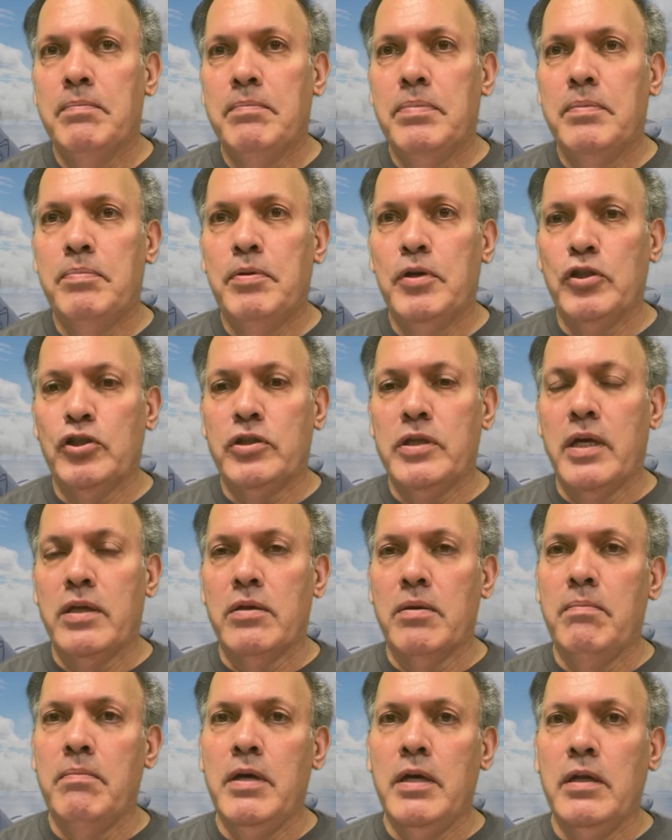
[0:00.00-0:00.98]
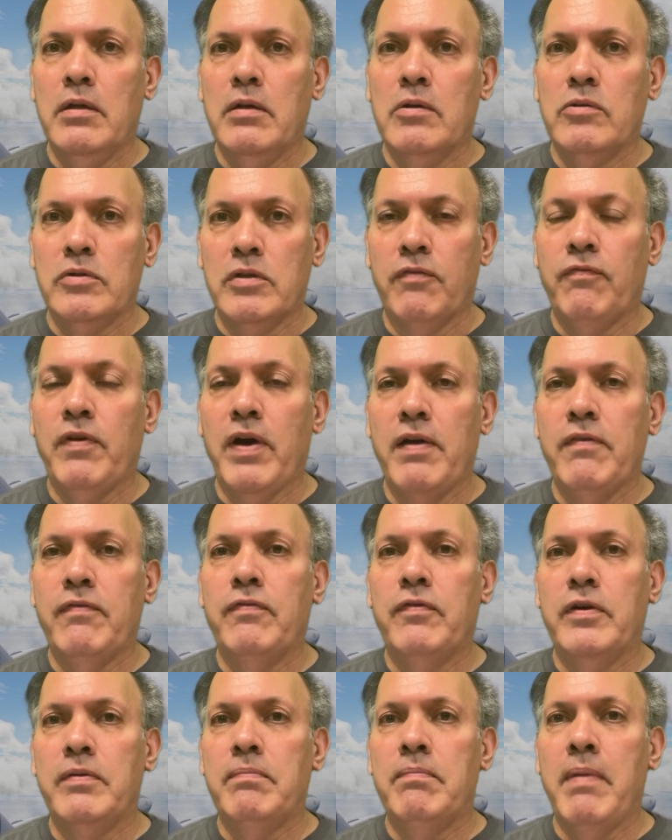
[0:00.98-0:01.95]
pushed down the middle. It was a
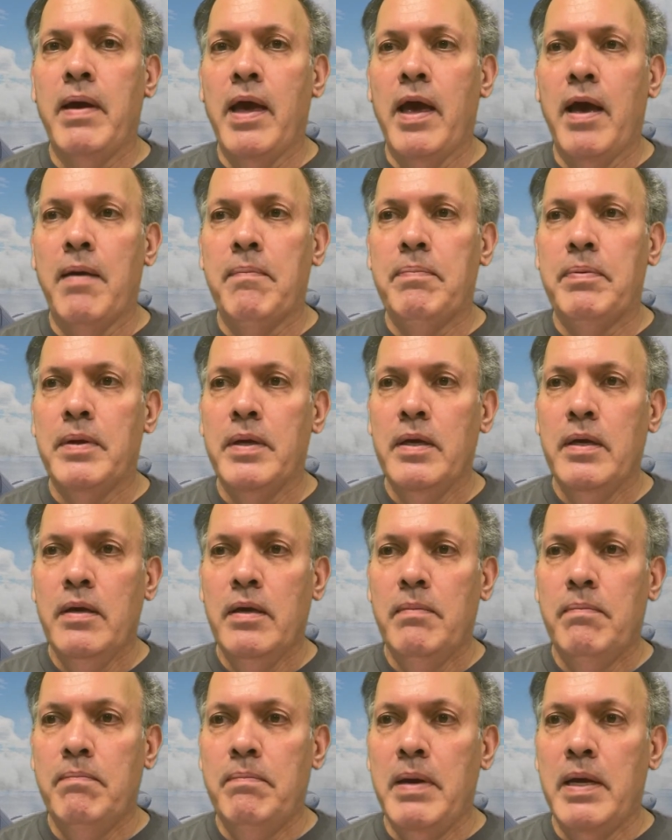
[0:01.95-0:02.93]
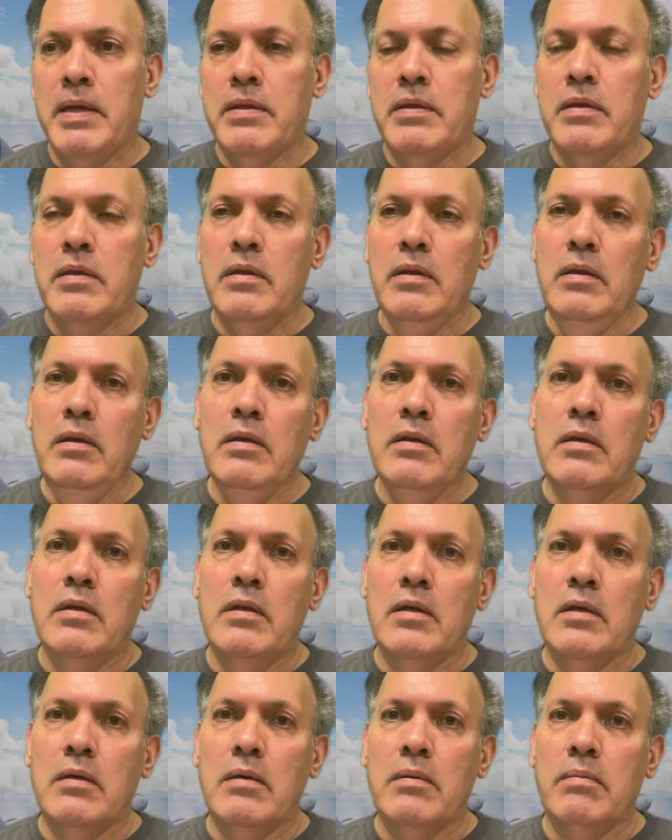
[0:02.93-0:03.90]
5-foot map, bent
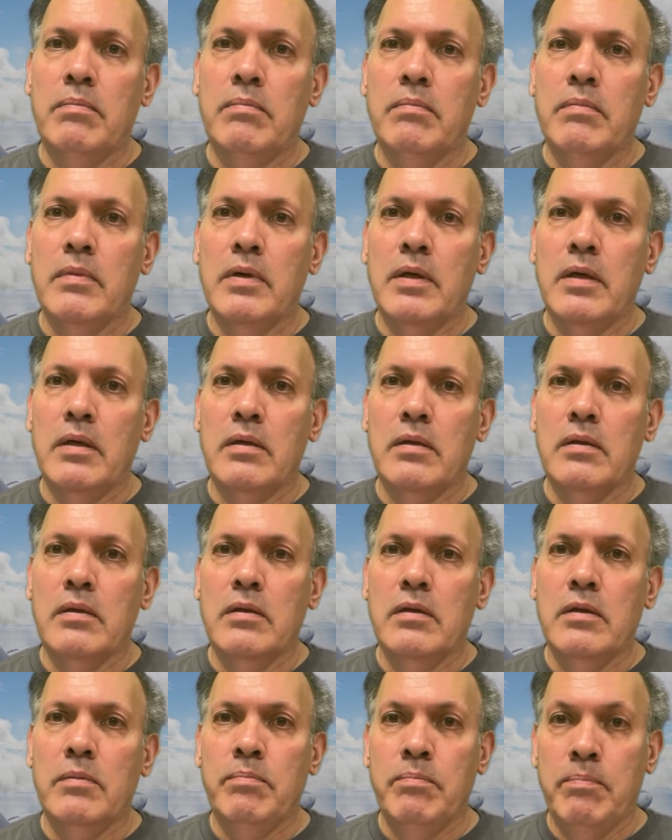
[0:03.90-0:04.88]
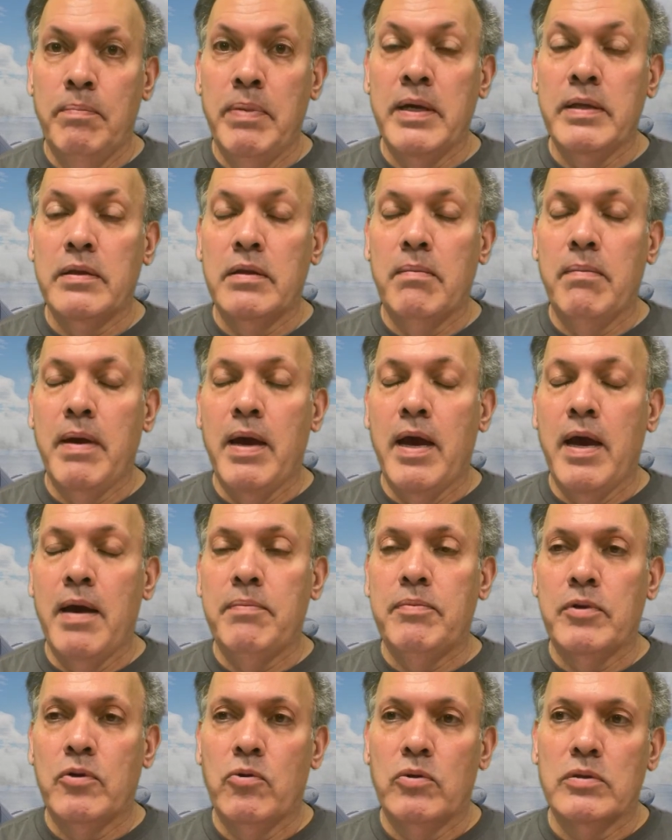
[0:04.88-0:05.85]
the map,
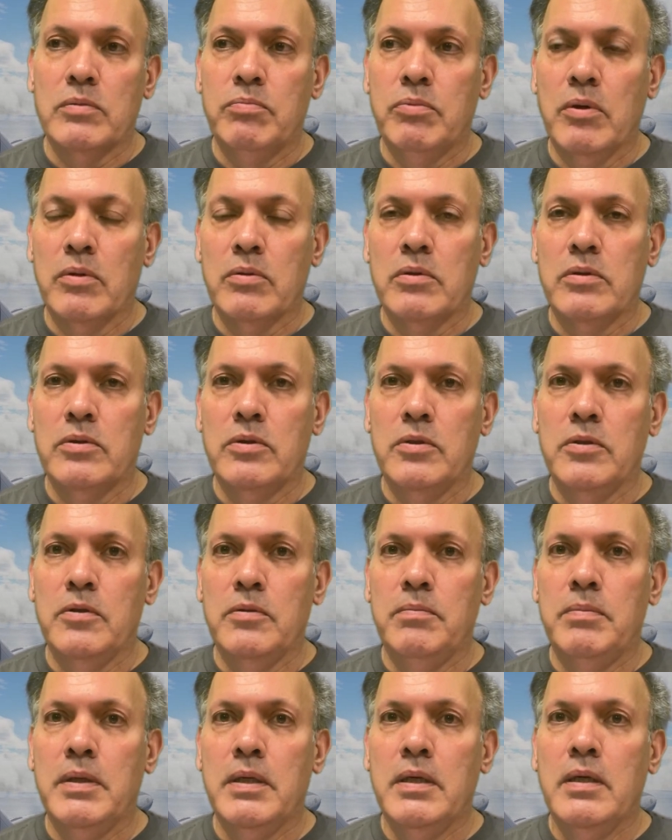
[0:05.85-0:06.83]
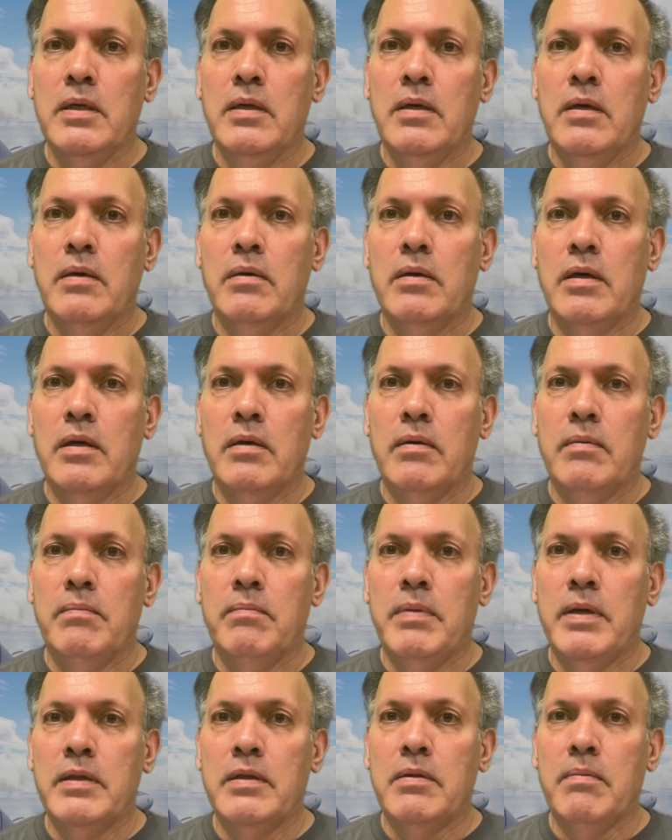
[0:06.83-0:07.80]
of course broke the tube,
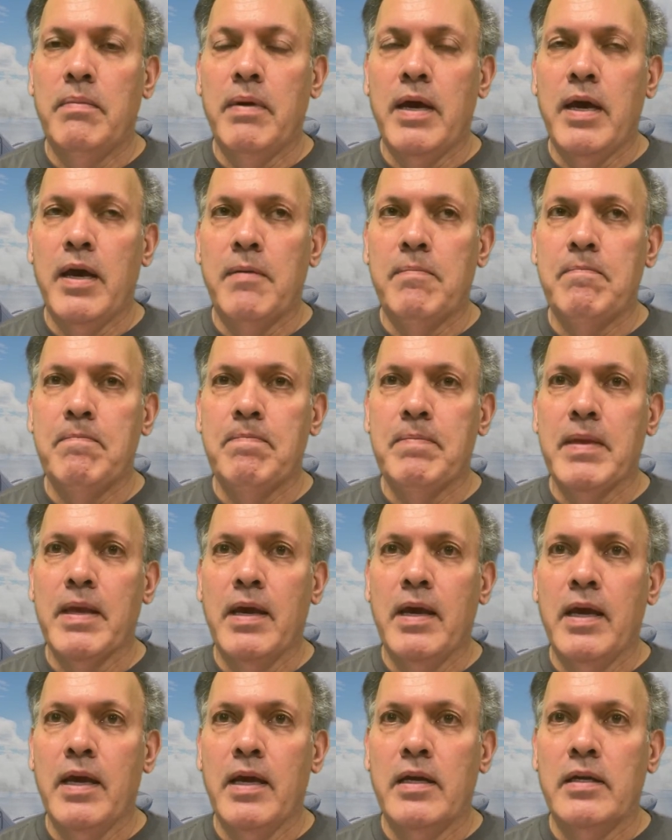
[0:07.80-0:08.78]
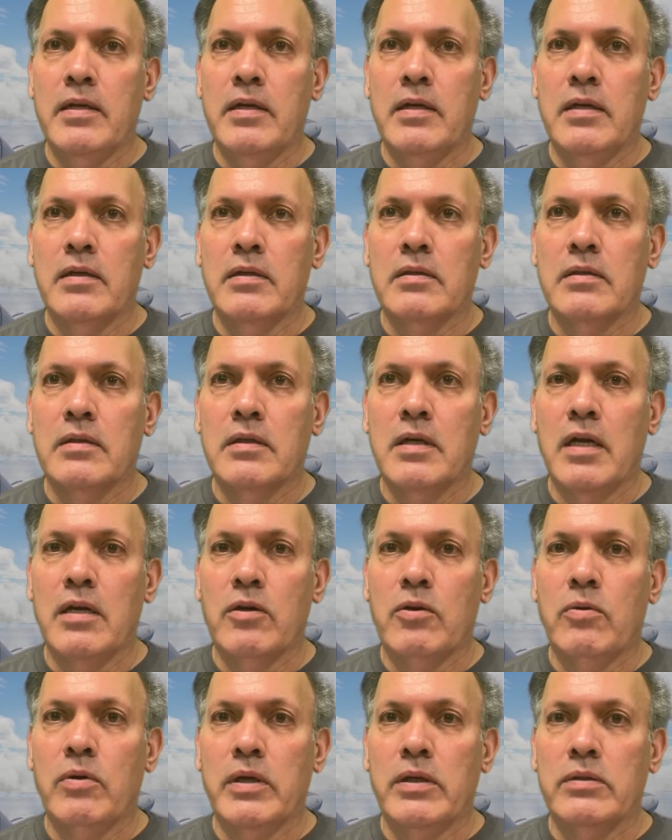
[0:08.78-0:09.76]
bent the map, and kind of
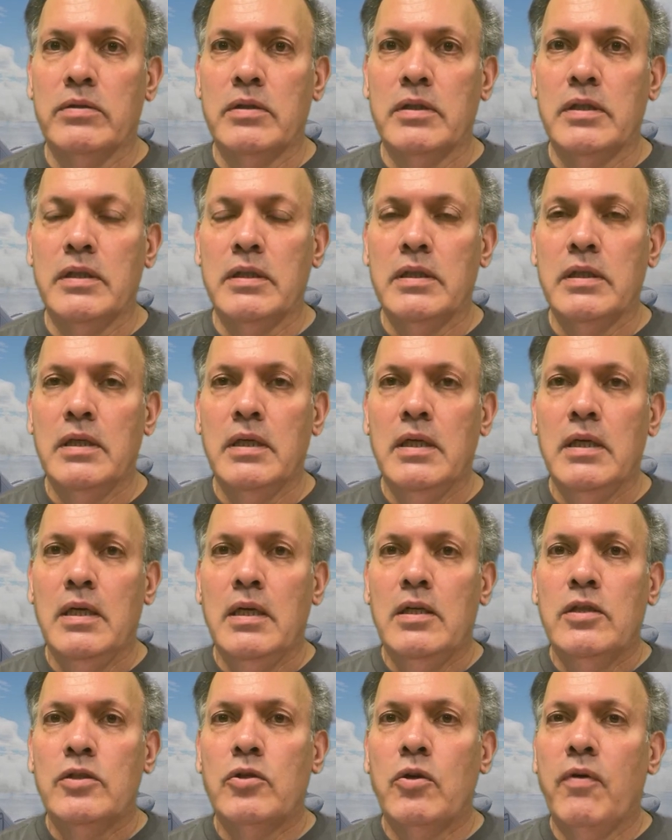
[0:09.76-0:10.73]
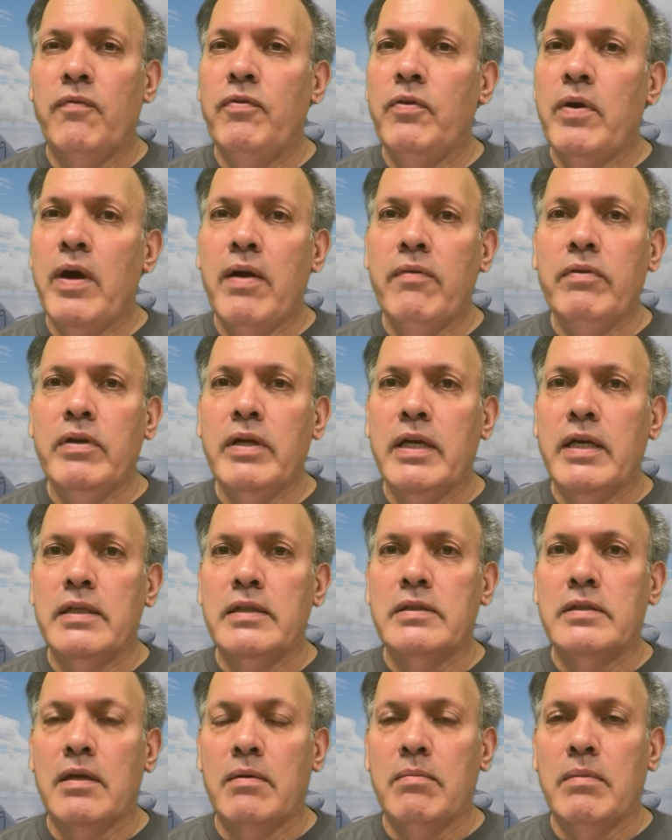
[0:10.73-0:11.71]
crinkled it. So if you ever get
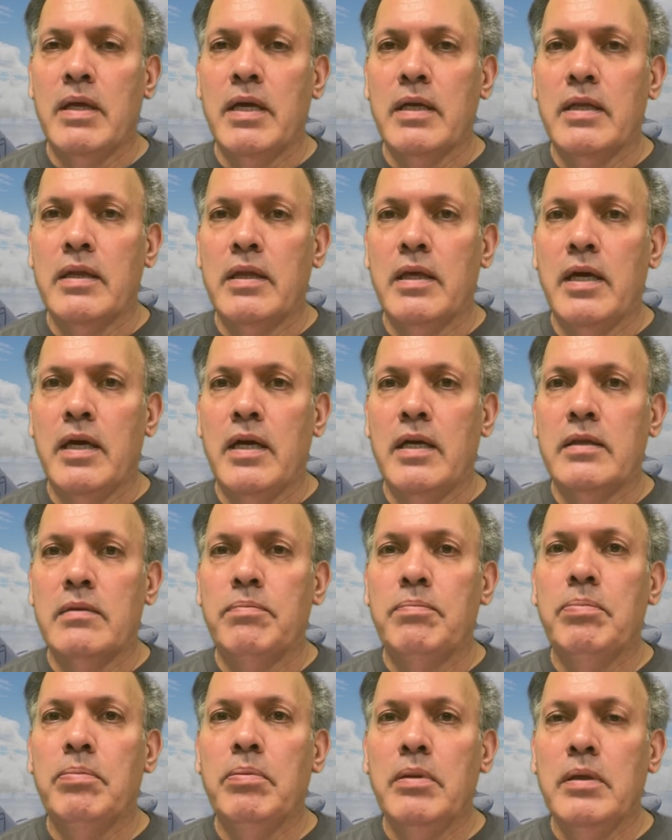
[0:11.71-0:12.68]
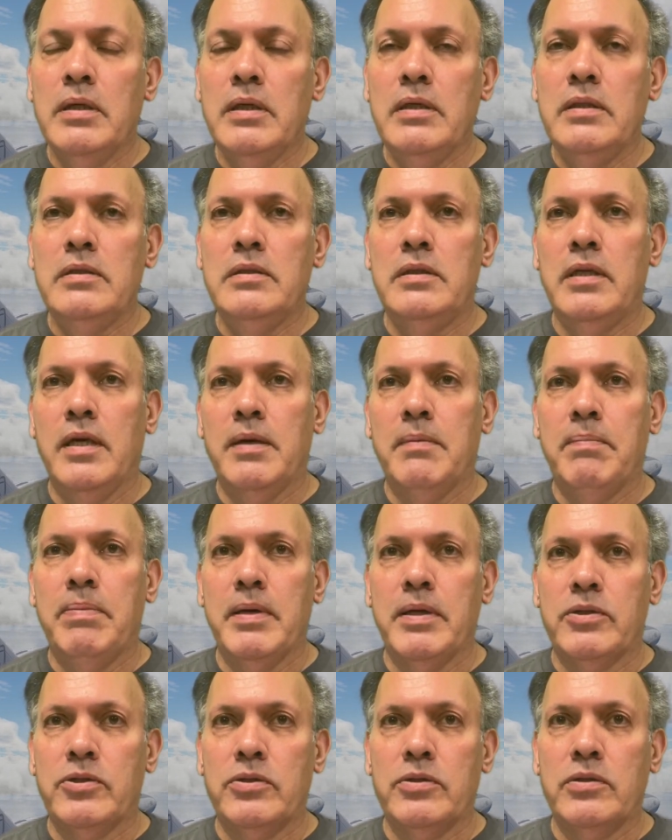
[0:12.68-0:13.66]
something like that, please take
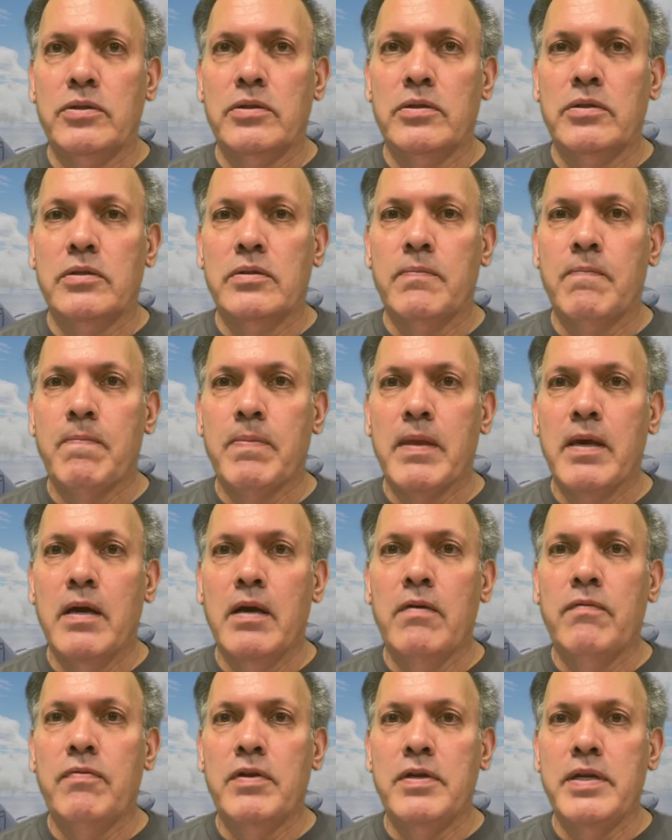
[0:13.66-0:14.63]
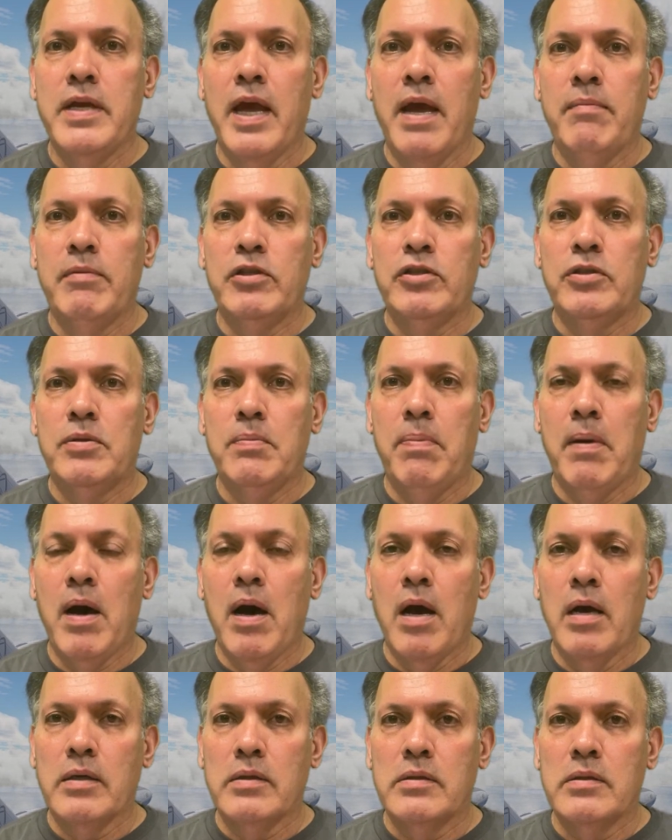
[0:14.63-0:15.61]
pictures of the damaged
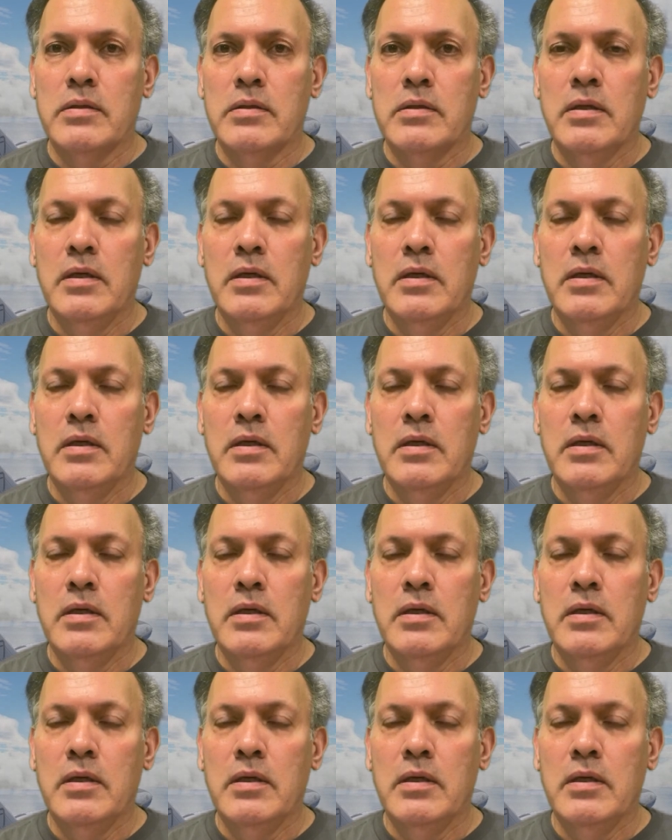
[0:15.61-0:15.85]
box,